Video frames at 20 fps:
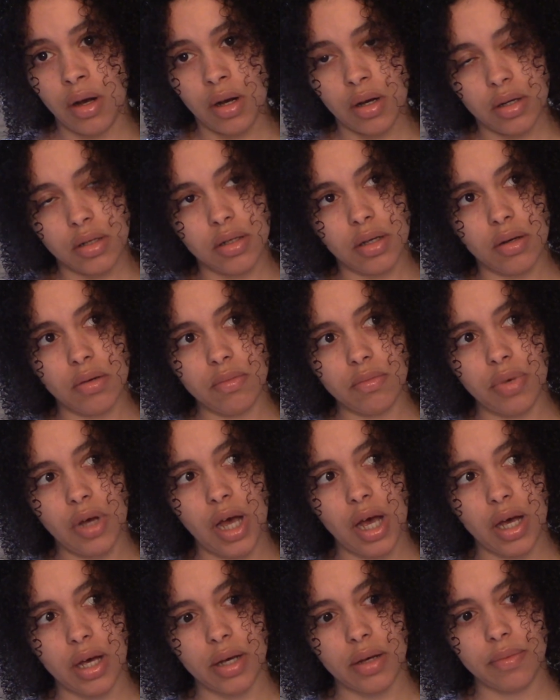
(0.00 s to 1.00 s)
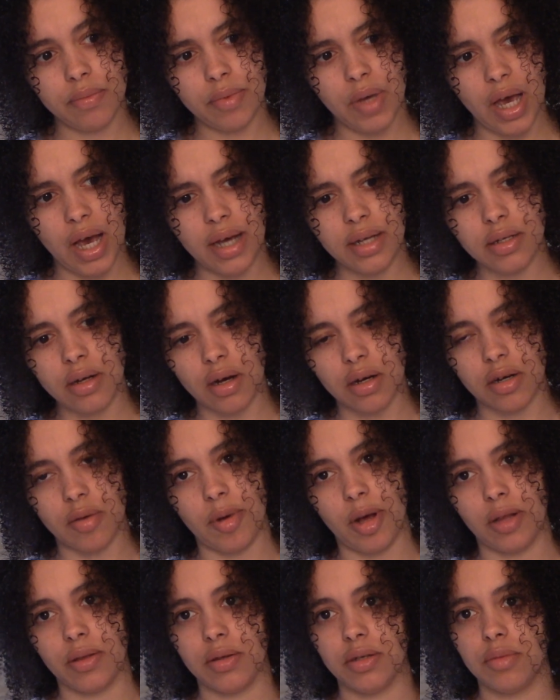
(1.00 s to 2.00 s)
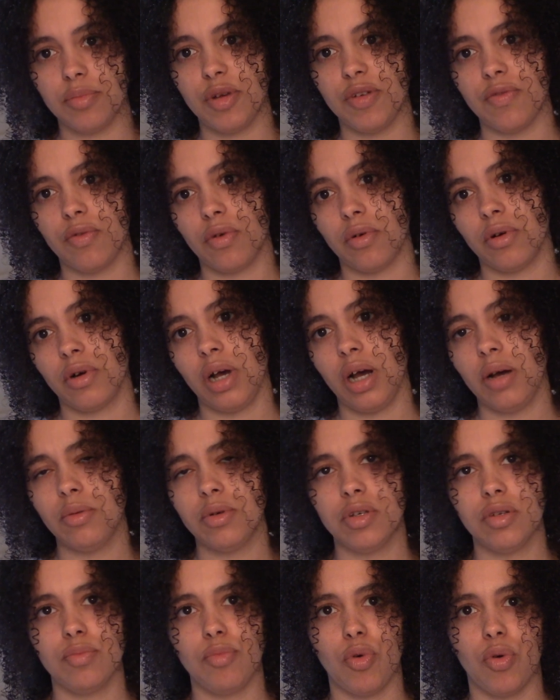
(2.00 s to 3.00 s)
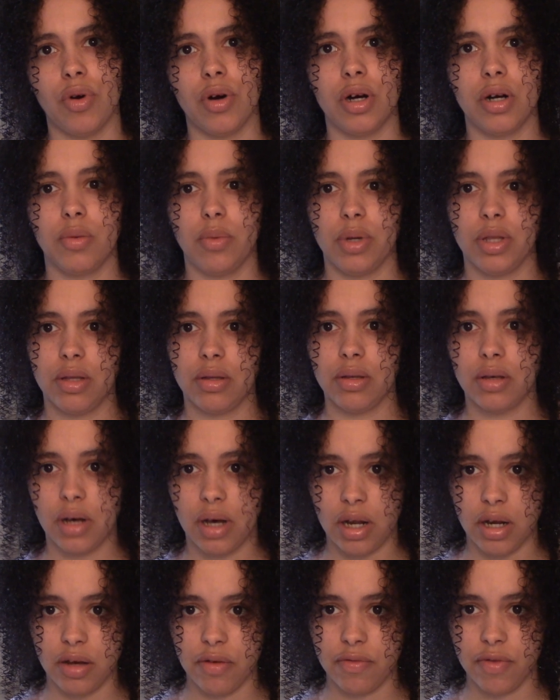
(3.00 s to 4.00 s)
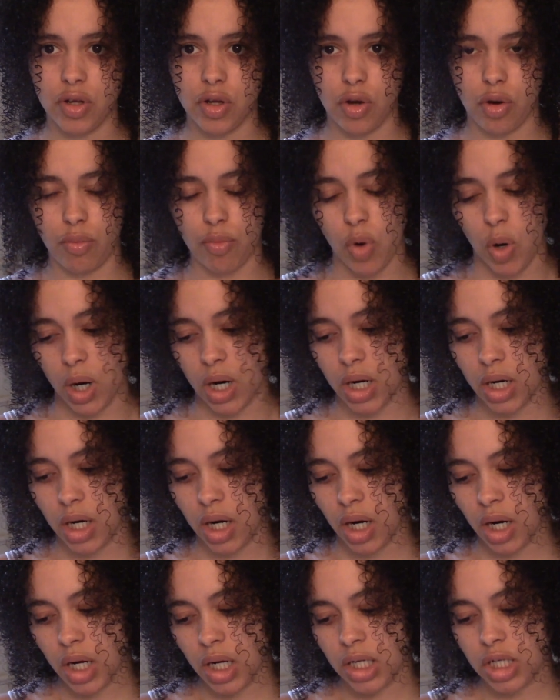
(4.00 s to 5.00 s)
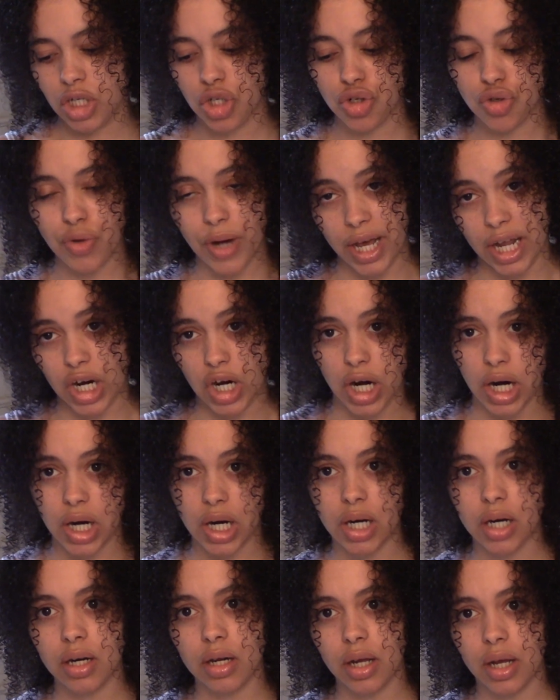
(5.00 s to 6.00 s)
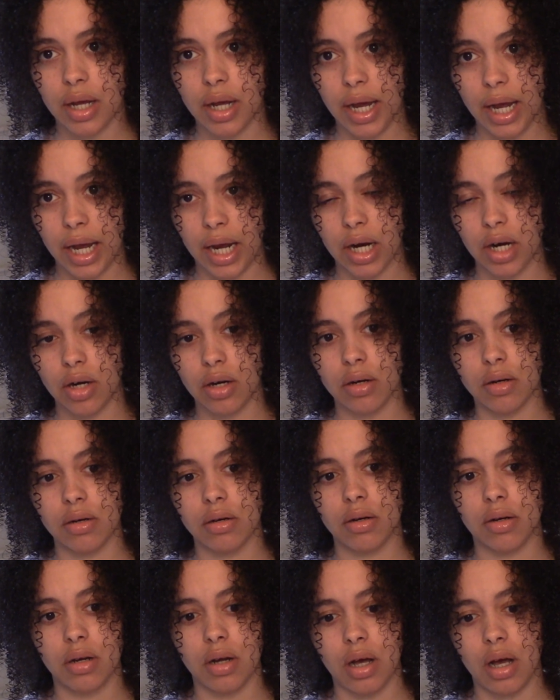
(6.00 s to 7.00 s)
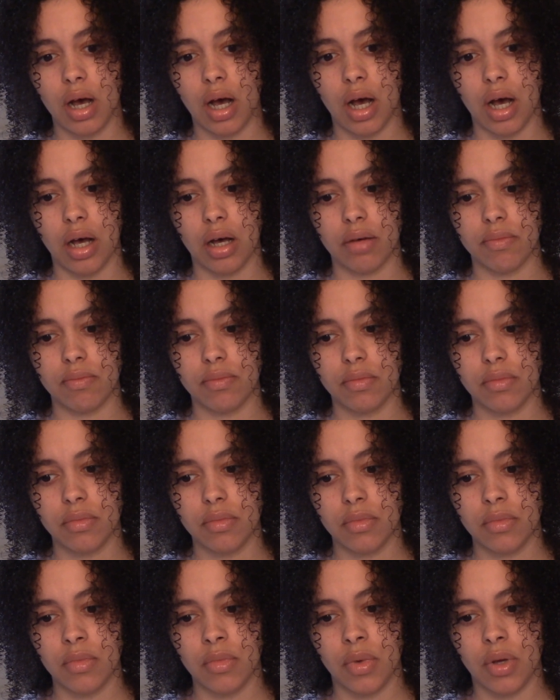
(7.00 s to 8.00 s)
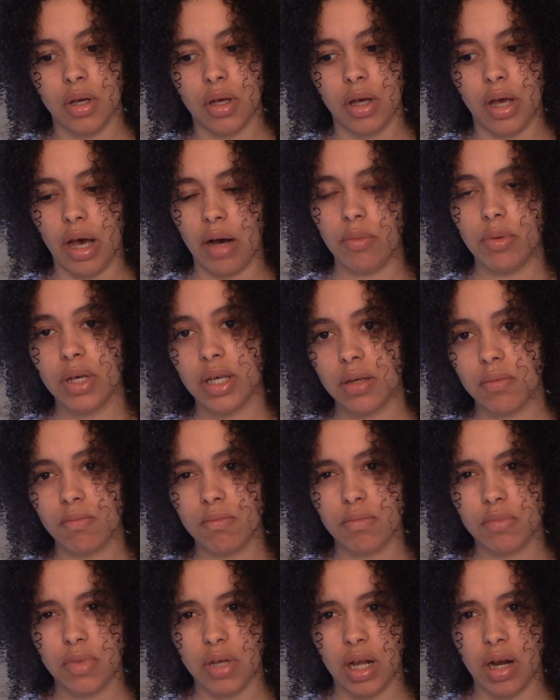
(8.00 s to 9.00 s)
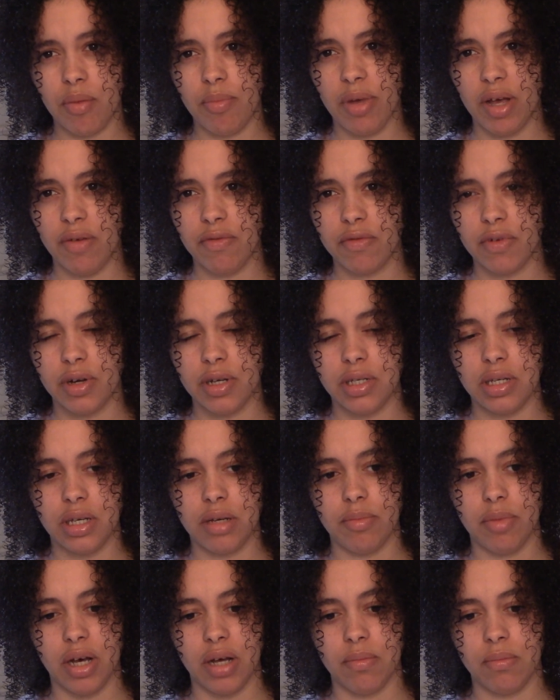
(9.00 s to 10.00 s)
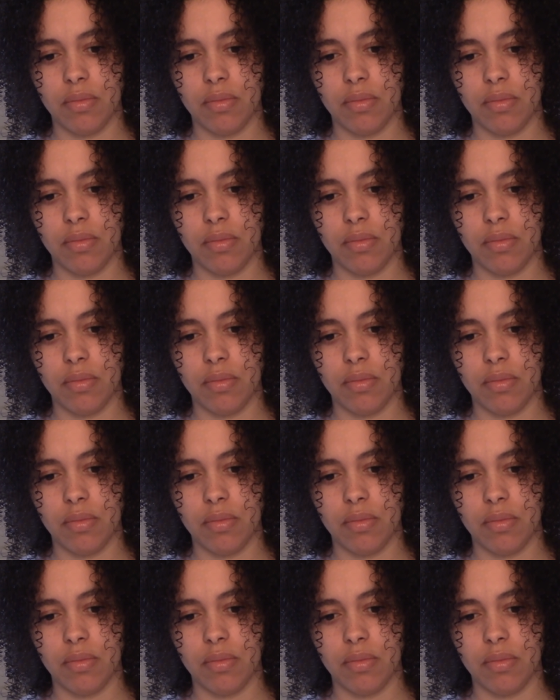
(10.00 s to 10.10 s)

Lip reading: So, yeah, I talked about this before. I was born with kind of, you know, more straighter hair. Yeah, we get a bit frizzy, but